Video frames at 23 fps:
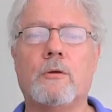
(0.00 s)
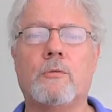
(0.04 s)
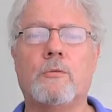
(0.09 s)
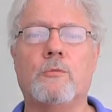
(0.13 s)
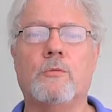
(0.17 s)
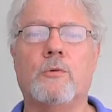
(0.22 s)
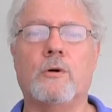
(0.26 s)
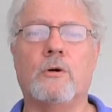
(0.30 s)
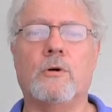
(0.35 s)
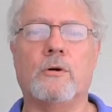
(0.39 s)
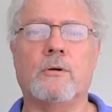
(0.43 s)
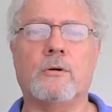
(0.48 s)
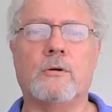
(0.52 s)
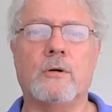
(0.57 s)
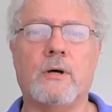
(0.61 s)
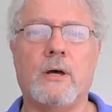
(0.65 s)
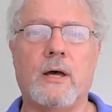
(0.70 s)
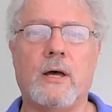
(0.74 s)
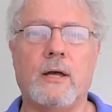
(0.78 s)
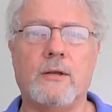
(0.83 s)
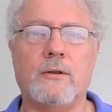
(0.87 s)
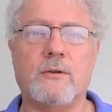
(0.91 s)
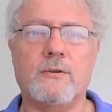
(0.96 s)
will
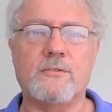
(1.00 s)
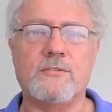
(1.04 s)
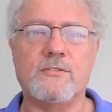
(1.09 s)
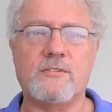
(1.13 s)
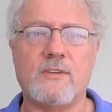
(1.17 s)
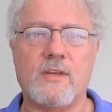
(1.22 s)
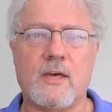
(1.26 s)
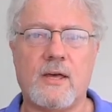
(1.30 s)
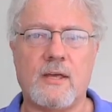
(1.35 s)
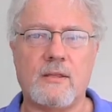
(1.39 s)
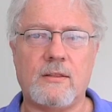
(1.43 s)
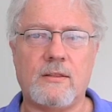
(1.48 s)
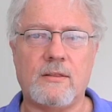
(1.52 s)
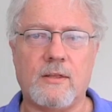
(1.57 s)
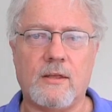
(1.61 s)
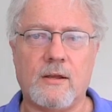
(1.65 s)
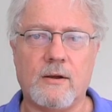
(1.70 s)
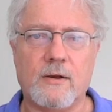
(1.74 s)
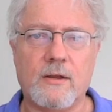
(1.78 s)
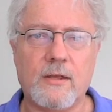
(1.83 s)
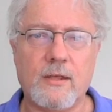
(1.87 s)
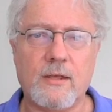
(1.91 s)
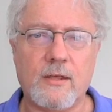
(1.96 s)
understand
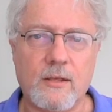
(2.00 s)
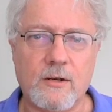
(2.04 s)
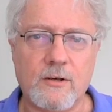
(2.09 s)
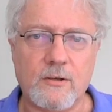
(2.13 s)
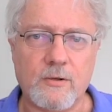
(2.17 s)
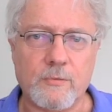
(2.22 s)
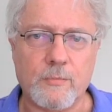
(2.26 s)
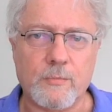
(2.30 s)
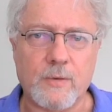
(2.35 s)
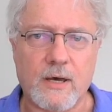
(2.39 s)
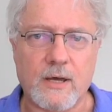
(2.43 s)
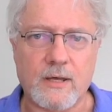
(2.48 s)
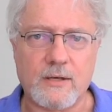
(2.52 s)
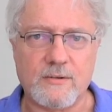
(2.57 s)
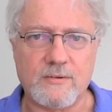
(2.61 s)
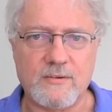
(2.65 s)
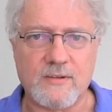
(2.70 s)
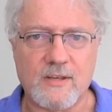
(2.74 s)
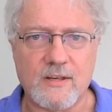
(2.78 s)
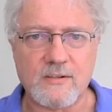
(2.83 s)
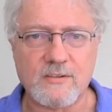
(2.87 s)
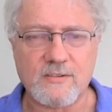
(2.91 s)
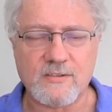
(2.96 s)
their kingdom
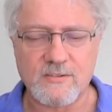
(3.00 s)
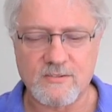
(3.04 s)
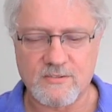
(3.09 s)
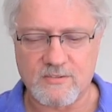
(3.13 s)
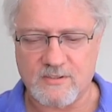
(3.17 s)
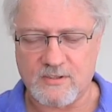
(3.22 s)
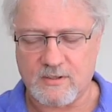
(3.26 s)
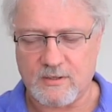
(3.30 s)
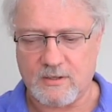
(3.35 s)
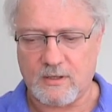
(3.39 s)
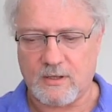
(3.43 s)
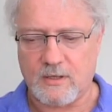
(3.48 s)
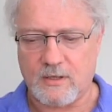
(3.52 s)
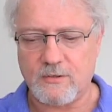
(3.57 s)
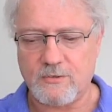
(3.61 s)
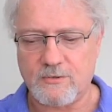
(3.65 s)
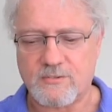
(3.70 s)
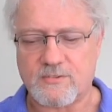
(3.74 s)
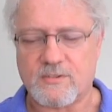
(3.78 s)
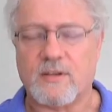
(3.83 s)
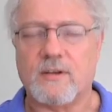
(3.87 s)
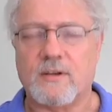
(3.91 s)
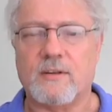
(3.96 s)
identity in
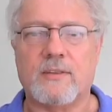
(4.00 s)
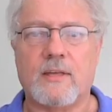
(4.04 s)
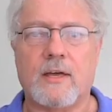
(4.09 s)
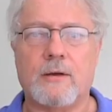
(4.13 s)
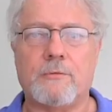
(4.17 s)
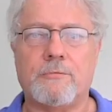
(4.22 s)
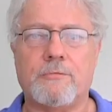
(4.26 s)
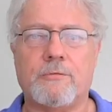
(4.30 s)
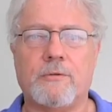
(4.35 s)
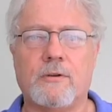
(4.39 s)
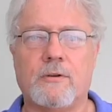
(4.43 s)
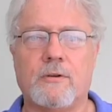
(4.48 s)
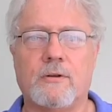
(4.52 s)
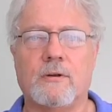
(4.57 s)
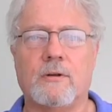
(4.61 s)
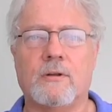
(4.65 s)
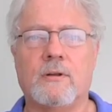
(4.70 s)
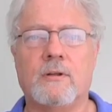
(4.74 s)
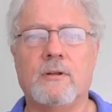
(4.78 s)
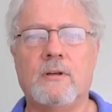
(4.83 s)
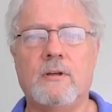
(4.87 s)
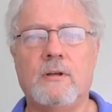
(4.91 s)
South Africa,